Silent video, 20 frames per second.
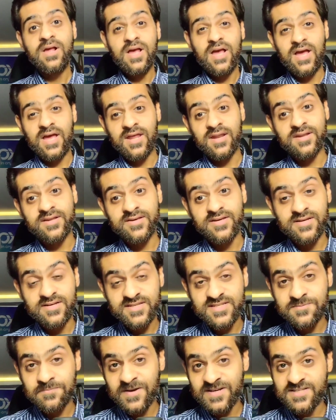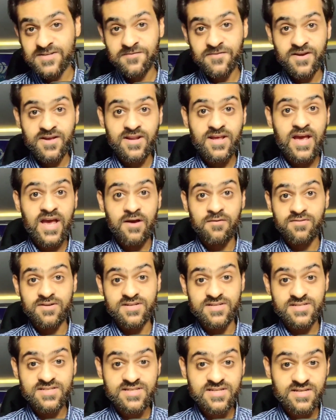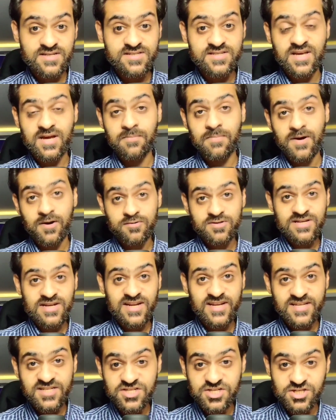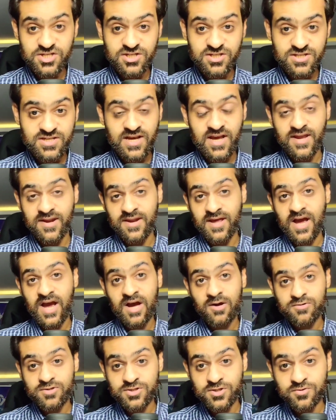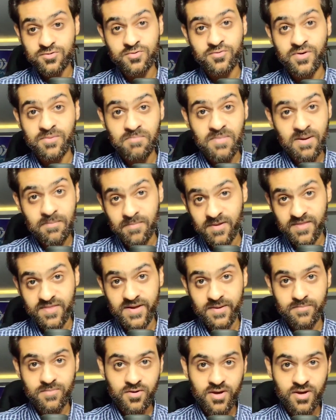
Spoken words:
and specifically I will discuss about clinchers and how to remember them.